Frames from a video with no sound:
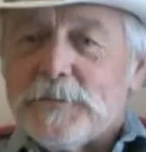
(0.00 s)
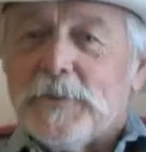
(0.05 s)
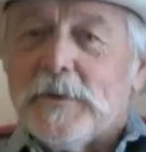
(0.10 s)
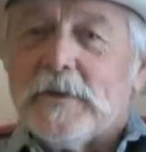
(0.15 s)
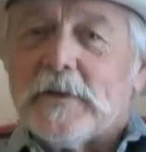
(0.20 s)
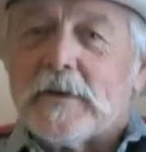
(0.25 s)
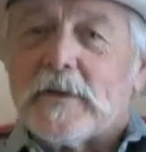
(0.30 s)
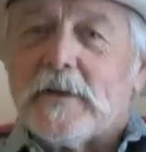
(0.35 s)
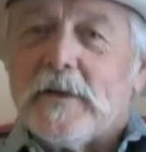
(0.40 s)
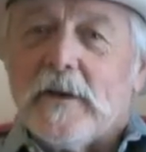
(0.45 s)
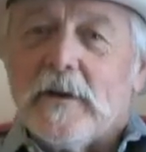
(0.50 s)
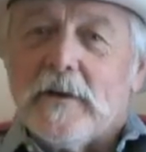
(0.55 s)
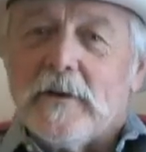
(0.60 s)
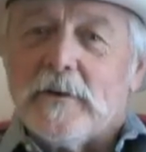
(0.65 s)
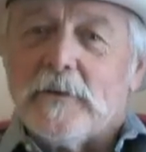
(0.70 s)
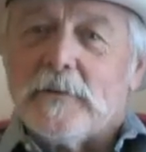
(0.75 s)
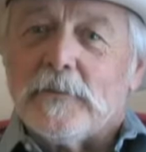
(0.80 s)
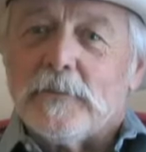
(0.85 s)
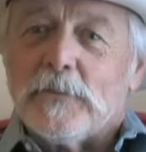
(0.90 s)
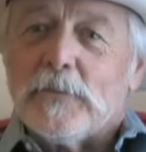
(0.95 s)
book
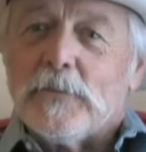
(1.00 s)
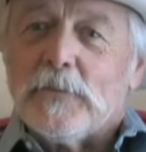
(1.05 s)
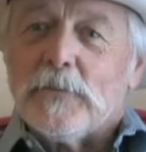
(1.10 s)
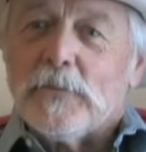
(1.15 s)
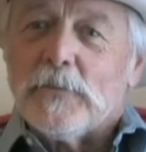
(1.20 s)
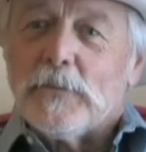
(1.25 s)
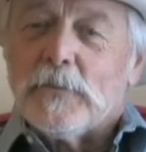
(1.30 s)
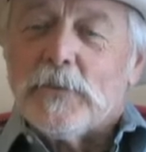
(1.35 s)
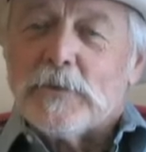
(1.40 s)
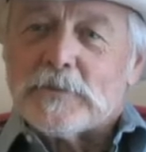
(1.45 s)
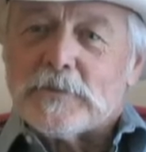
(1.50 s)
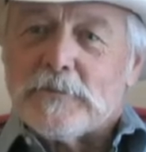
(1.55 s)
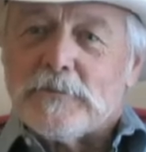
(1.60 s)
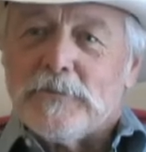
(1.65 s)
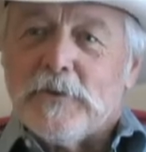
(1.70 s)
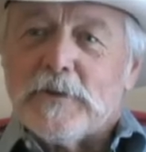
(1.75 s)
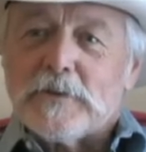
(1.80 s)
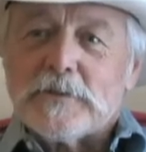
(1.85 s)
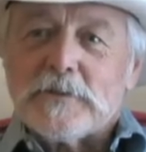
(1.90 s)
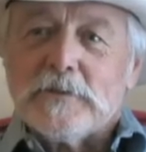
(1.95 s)
was a
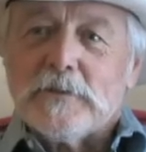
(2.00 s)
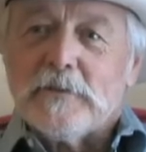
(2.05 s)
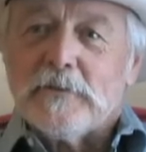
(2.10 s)
function